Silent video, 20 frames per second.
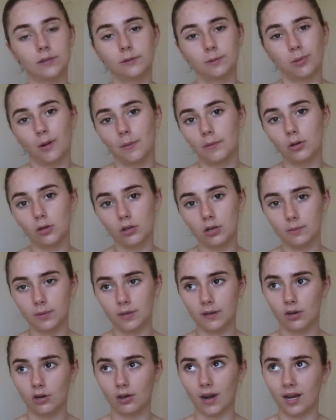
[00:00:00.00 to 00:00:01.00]
It's probably not going
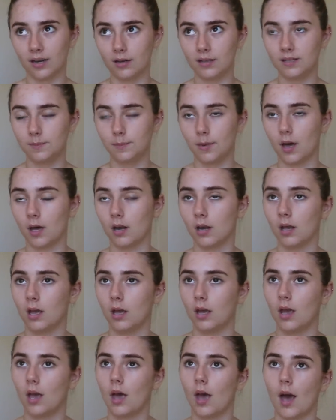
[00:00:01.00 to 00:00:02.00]
to be the greatest, but
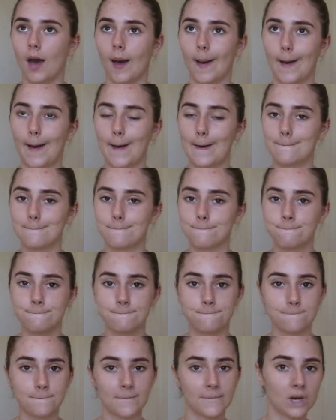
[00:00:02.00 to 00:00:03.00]
um,
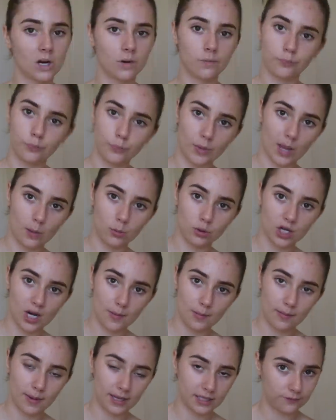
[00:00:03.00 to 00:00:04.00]
I will
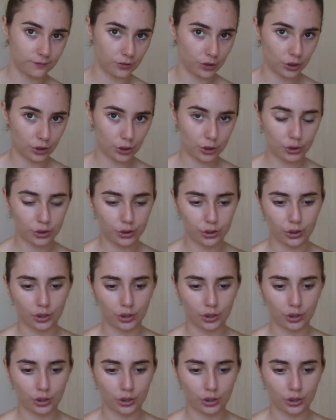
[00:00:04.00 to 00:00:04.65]
try my best for you.